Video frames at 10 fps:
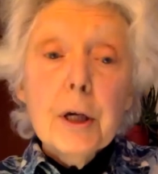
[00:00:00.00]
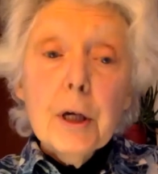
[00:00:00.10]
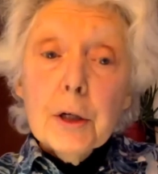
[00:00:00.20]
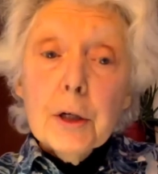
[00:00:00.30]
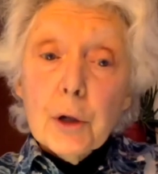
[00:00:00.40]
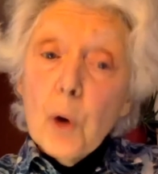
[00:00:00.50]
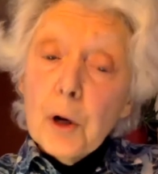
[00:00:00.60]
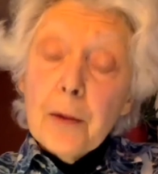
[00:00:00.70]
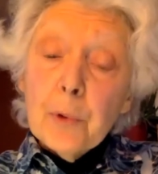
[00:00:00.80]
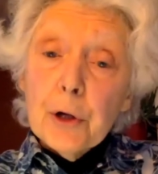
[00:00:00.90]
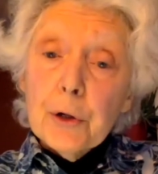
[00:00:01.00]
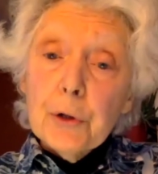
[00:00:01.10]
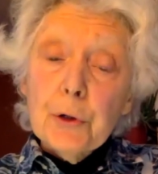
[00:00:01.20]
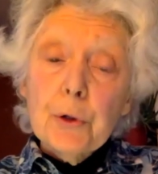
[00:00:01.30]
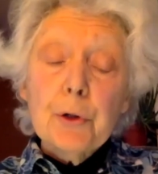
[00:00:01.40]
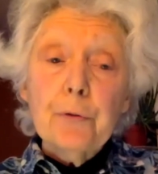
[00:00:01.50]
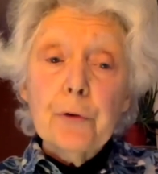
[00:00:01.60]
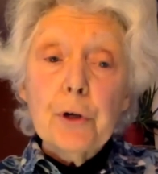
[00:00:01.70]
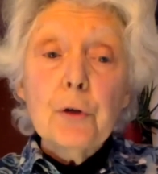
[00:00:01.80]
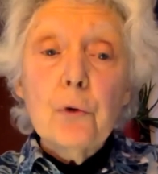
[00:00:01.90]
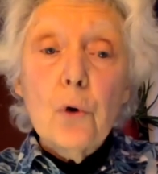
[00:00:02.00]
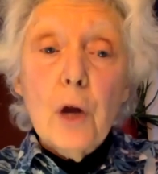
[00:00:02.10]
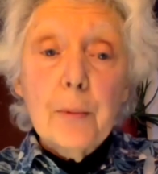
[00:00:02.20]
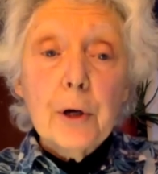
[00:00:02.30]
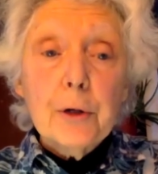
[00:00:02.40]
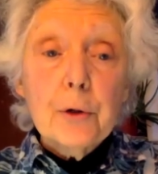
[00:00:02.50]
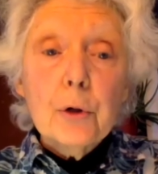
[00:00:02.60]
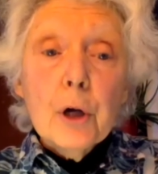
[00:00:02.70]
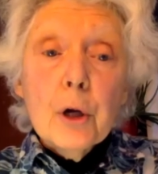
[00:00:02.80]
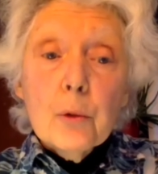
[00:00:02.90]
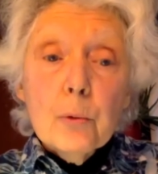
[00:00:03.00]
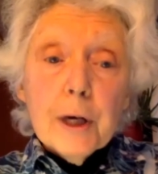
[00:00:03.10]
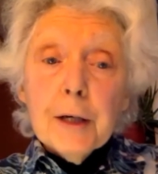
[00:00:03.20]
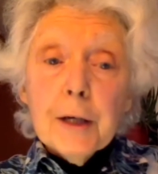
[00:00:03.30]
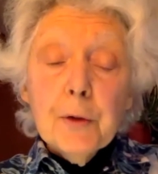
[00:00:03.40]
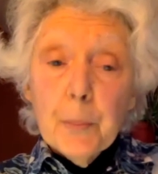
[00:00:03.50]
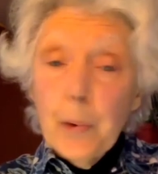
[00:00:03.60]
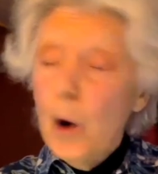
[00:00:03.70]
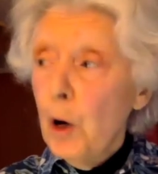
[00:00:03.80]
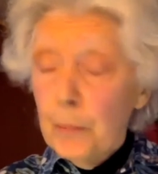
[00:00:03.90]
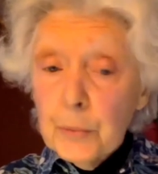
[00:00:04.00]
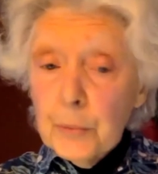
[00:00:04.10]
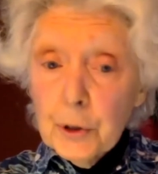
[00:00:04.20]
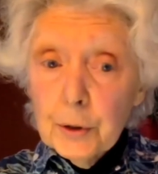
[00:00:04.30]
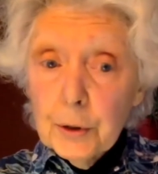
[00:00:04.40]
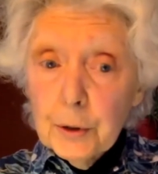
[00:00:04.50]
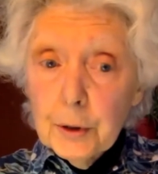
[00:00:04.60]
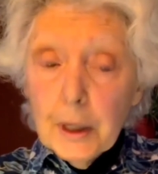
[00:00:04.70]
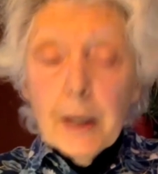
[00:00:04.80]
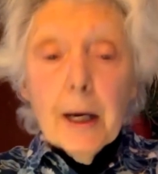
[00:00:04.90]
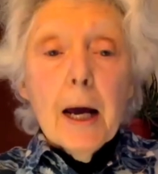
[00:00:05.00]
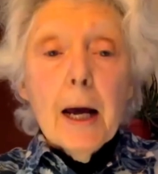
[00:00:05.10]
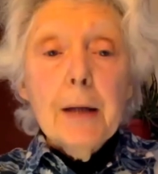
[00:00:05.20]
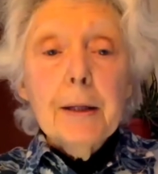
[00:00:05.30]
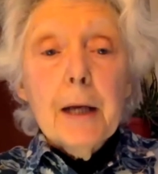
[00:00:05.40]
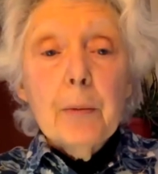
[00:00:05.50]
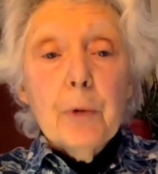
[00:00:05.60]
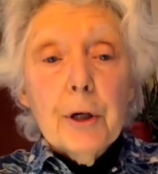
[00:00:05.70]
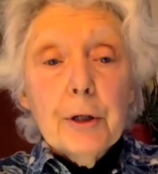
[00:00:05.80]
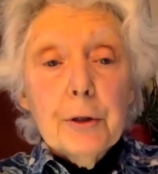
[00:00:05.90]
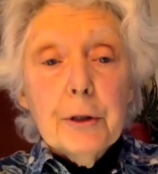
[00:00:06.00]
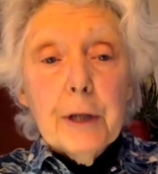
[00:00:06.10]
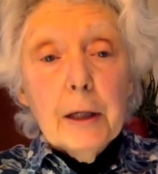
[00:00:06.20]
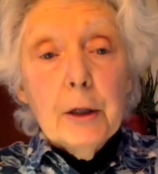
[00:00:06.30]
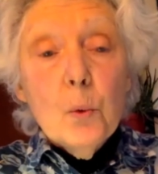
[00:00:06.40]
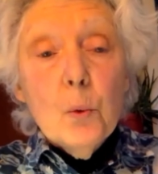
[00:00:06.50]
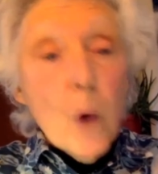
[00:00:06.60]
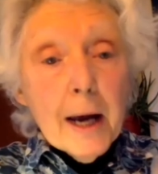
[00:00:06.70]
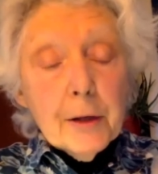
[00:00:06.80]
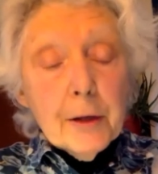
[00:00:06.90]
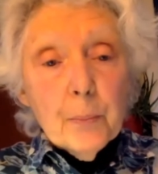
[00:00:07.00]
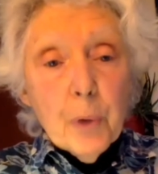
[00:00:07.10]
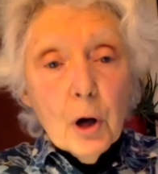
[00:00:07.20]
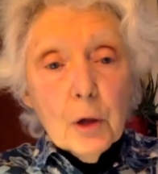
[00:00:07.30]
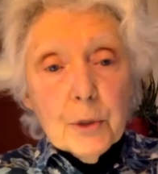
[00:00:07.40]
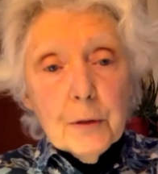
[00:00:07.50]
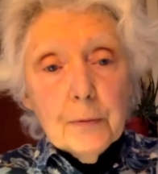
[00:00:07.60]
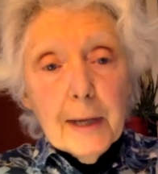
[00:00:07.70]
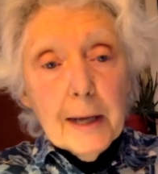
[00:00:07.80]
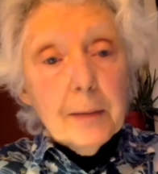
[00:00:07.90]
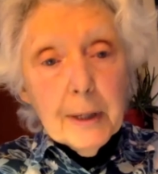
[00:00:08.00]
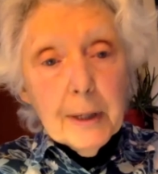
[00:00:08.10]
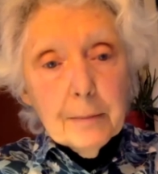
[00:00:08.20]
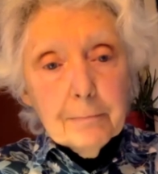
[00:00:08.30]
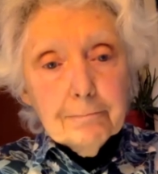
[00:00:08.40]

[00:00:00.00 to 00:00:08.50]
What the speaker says: So what I'm going to do is, first of all, I'm going to read the poems, and then I'm going to tell you where the poems have led me.